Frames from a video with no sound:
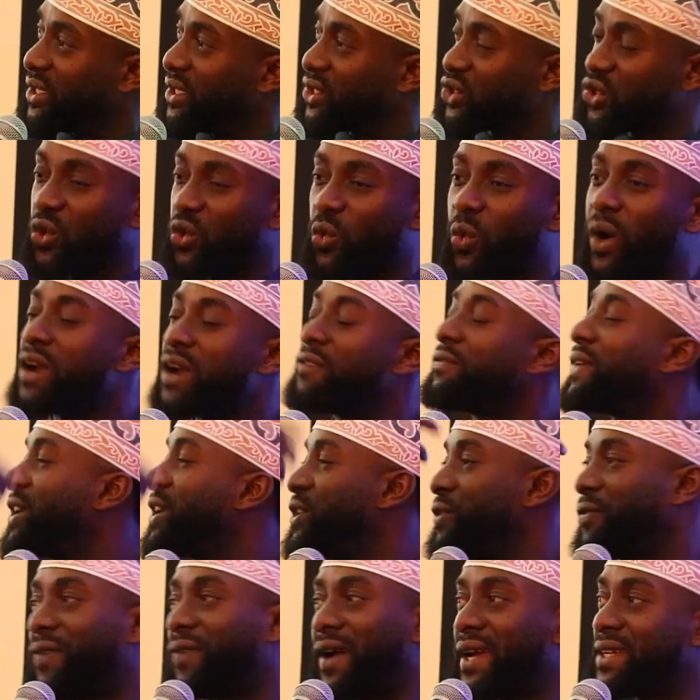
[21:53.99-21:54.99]
So wherever you
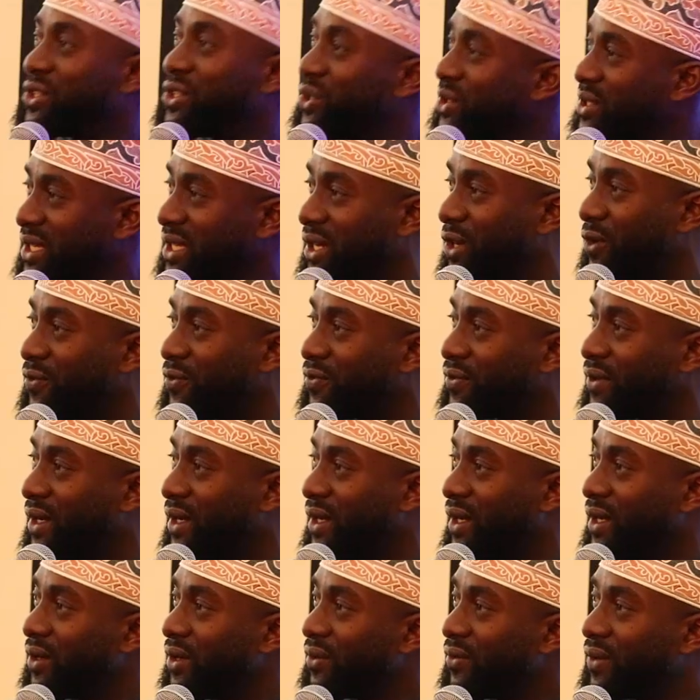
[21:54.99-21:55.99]
find yourself,
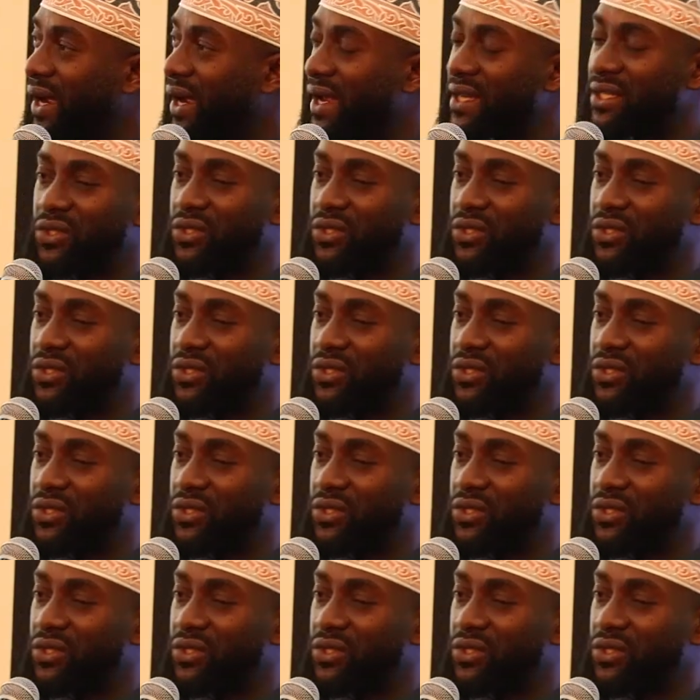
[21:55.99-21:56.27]
right?